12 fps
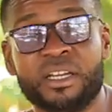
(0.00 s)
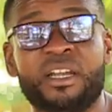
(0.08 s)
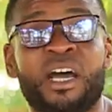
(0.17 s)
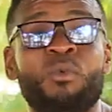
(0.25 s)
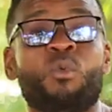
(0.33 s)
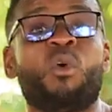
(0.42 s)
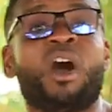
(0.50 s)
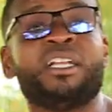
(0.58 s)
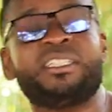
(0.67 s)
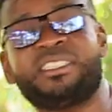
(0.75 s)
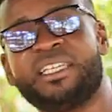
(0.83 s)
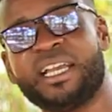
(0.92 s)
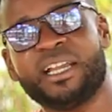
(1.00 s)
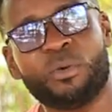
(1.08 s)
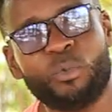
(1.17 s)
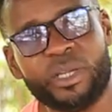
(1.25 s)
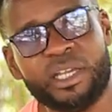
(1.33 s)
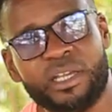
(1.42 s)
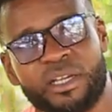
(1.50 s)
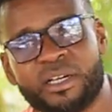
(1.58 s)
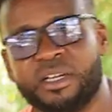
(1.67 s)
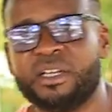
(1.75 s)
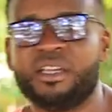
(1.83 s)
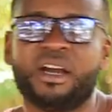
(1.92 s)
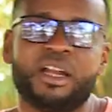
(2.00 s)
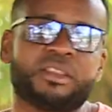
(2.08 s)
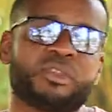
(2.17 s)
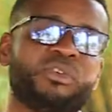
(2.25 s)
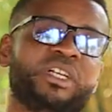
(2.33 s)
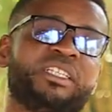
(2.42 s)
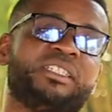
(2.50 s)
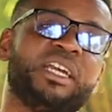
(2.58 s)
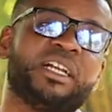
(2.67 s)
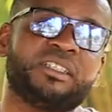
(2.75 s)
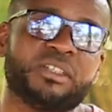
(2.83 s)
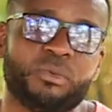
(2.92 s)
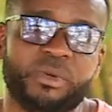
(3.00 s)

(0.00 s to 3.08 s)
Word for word: Not one sale a week, not three sales a